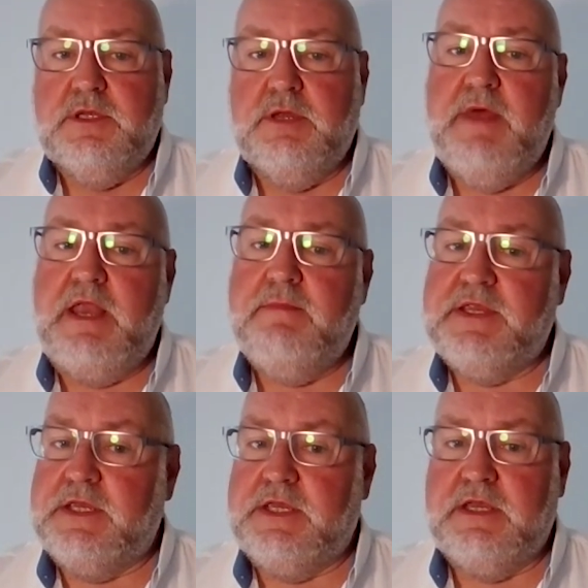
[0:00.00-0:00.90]
So many
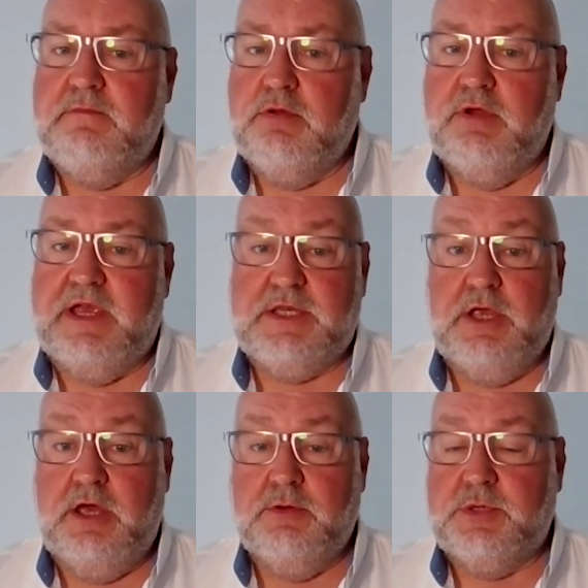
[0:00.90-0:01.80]
businesses employ
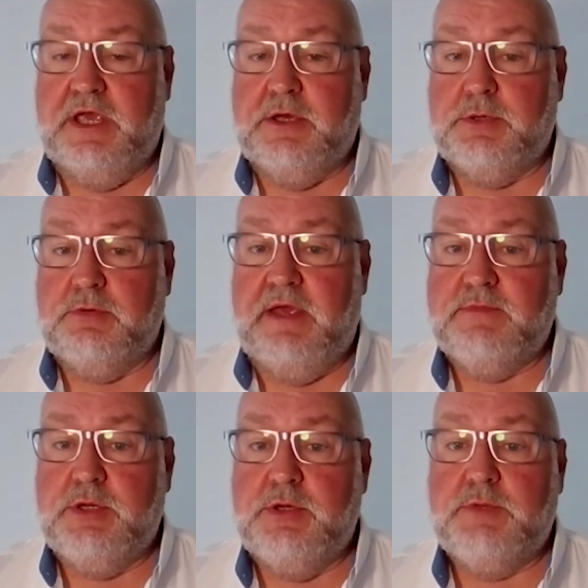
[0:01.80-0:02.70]
external sales
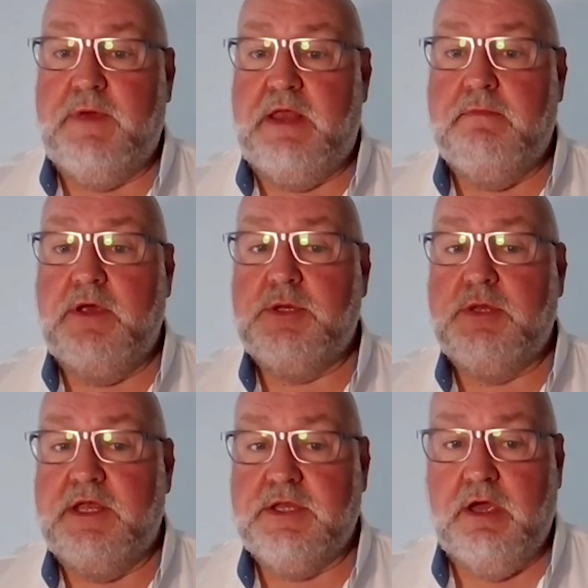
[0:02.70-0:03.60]
reps who spend
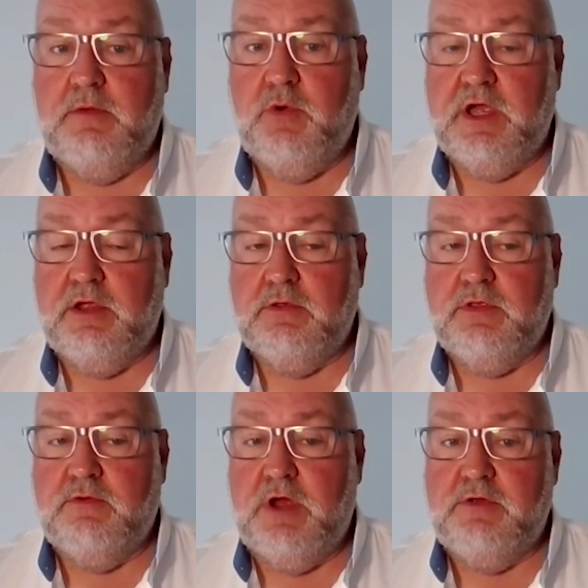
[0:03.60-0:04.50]
most of their time working
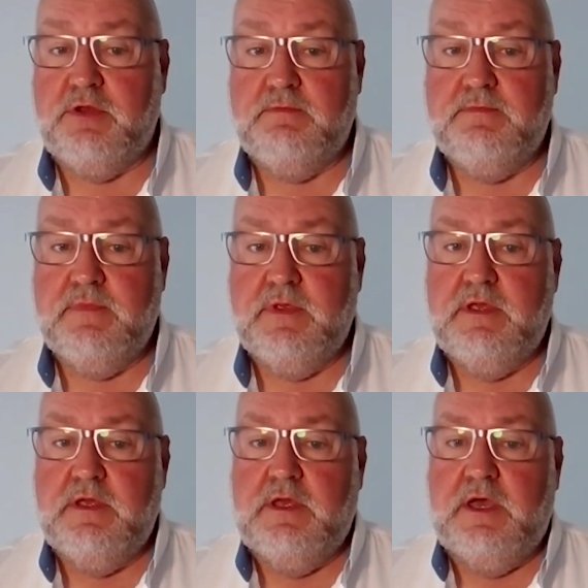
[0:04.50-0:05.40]
on the road.
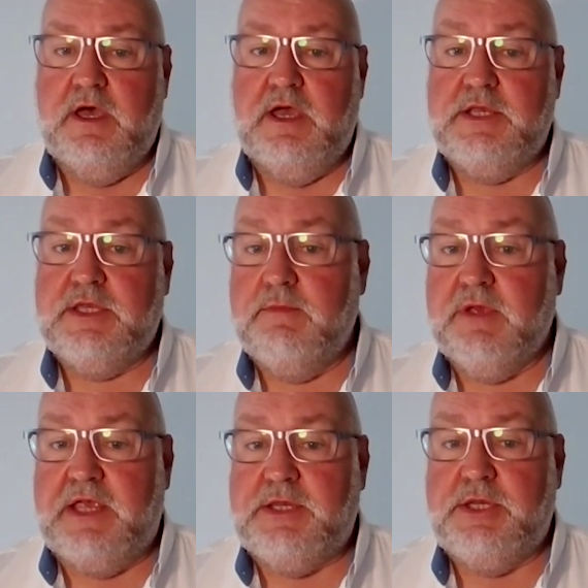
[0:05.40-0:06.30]
In
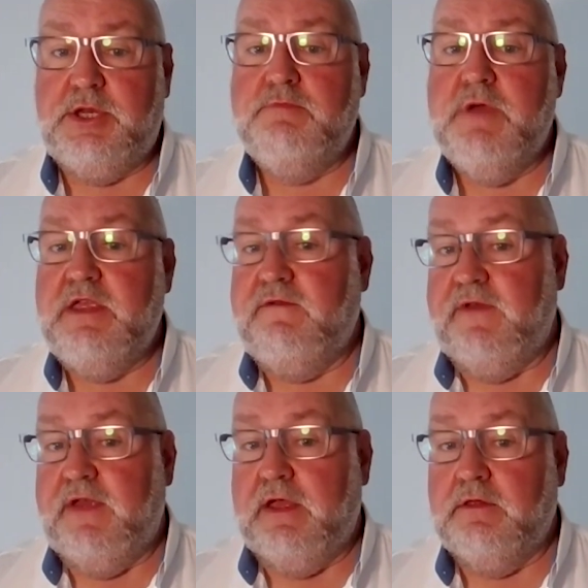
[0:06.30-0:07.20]
some cases, you may
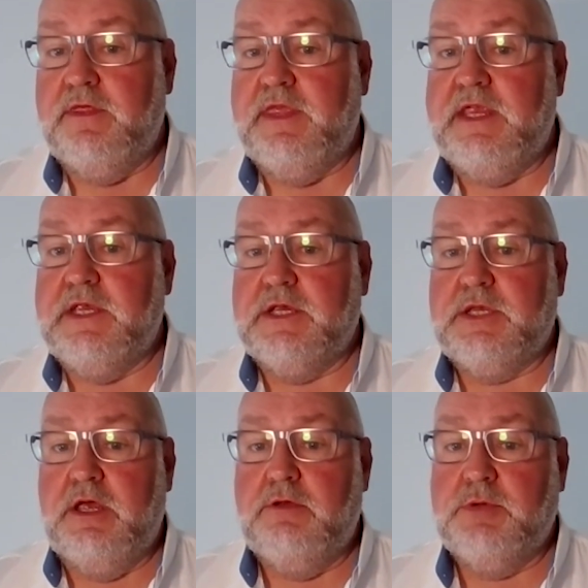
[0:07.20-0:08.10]
feel that these
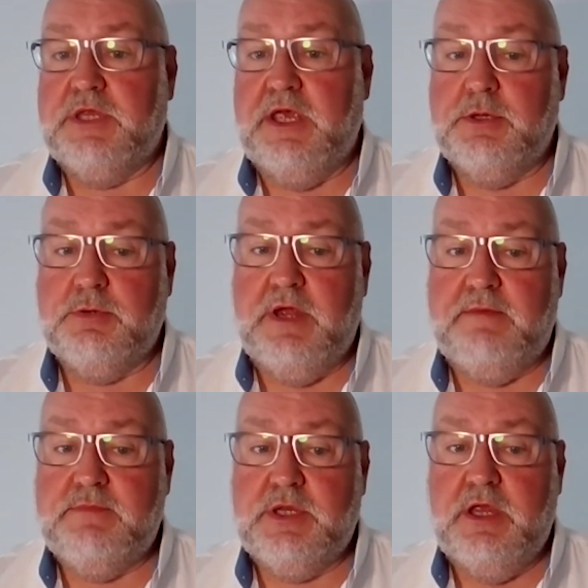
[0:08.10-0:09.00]
external sales
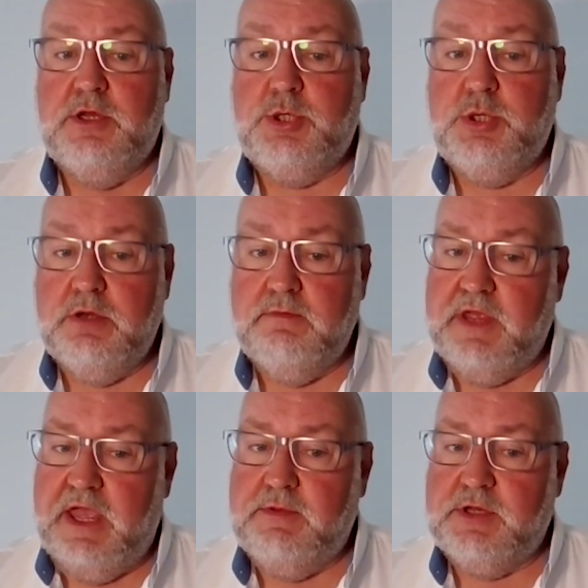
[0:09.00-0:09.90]
reps shouldn't
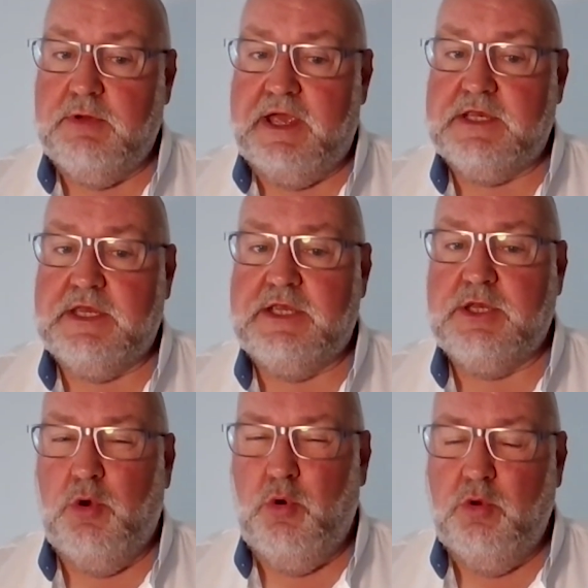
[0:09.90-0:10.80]
be able to
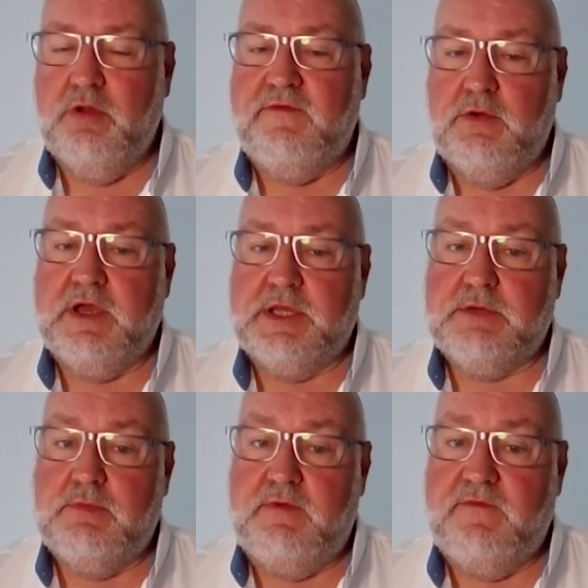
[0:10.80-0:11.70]
access all of your
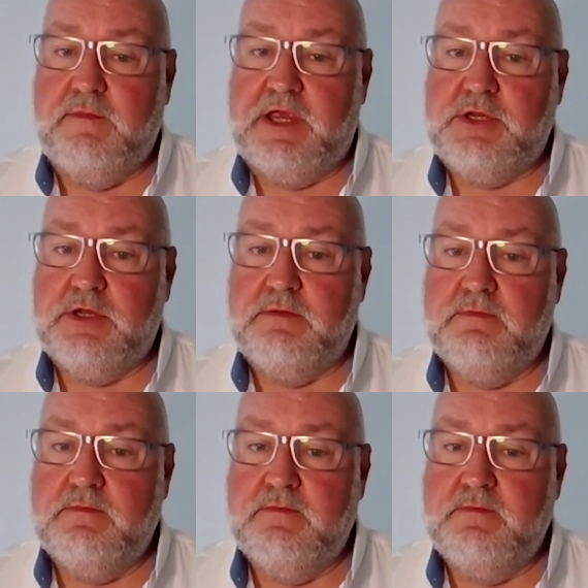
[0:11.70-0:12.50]
customer information.